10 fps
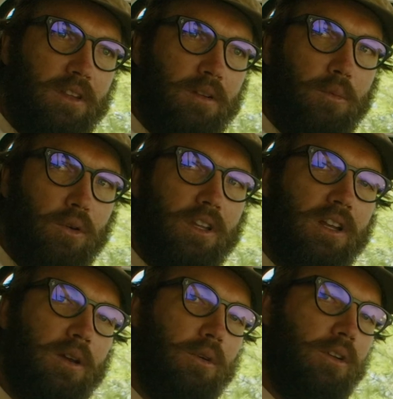with it more
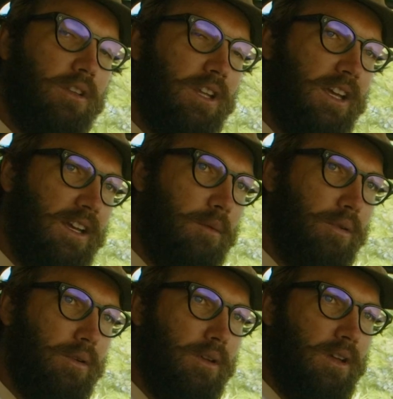than I would on the
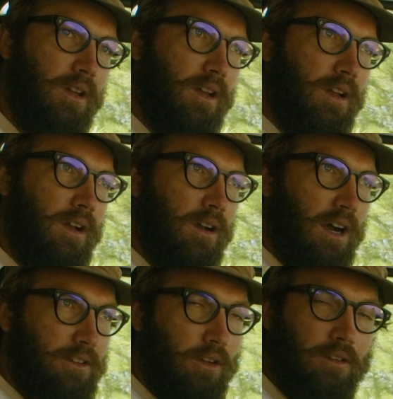Amp.
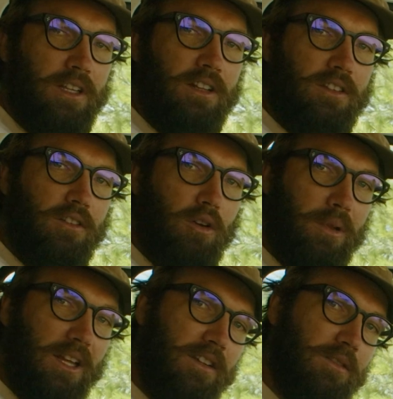I don't think it's a
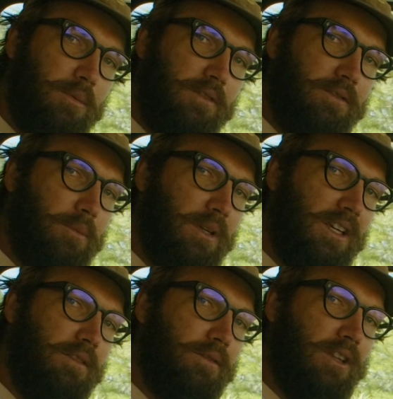replacement for
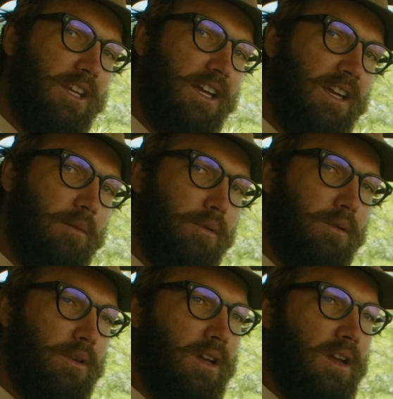me for the Amp,
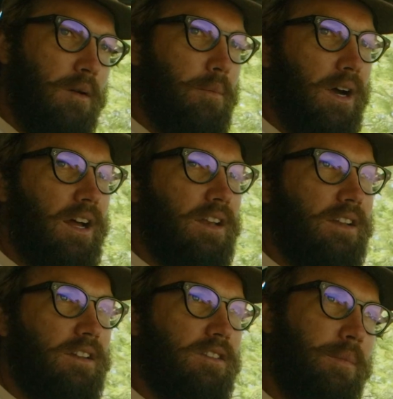but
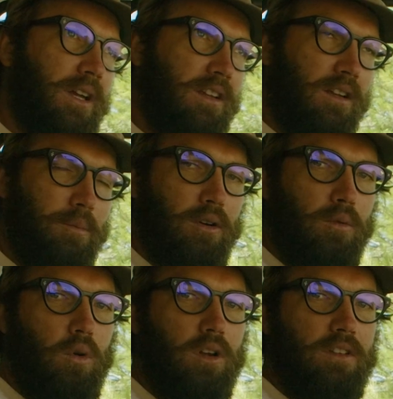depending
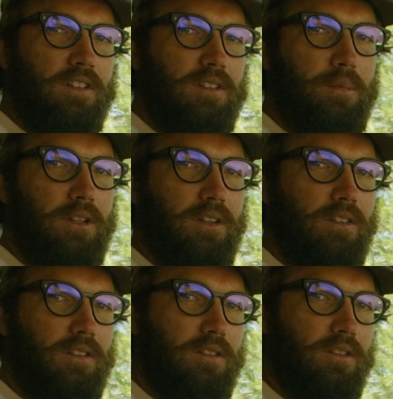upon what
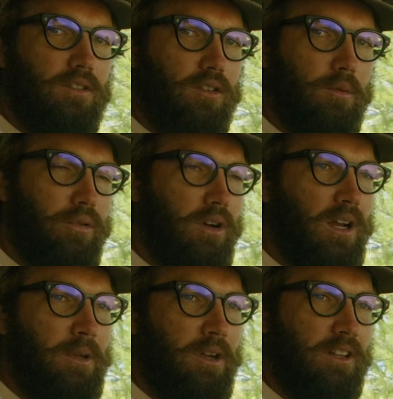disciplines you're
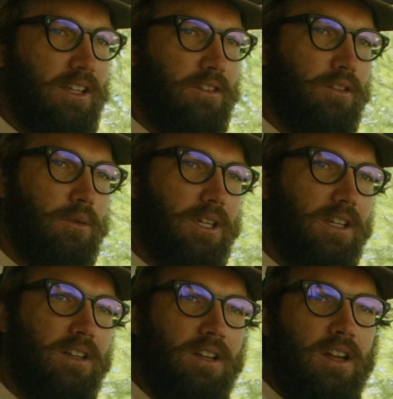primarily
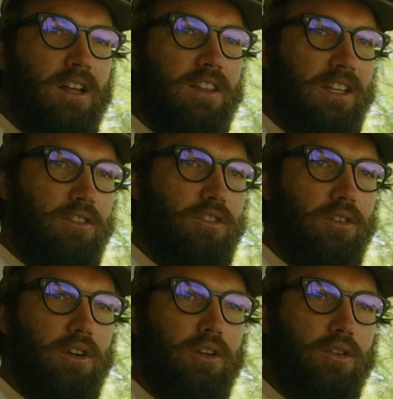doing, the
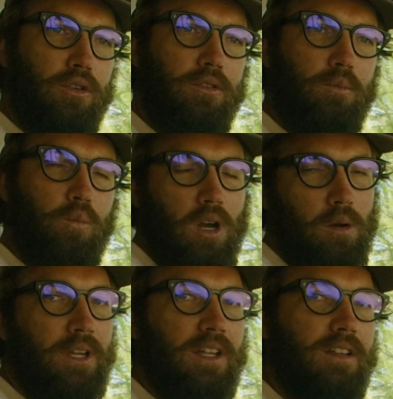Enduro could
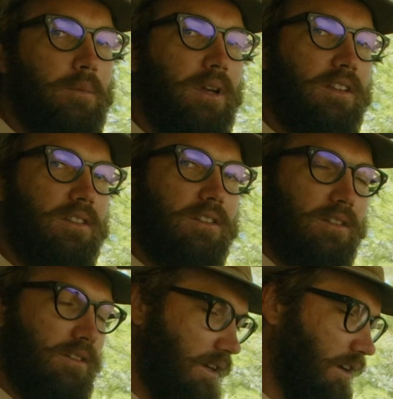well be the
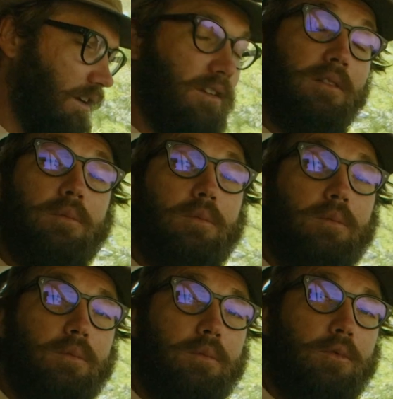best
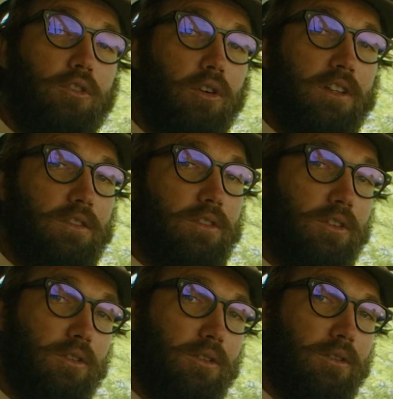choice
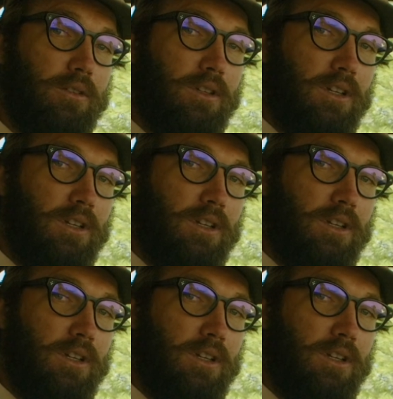for you.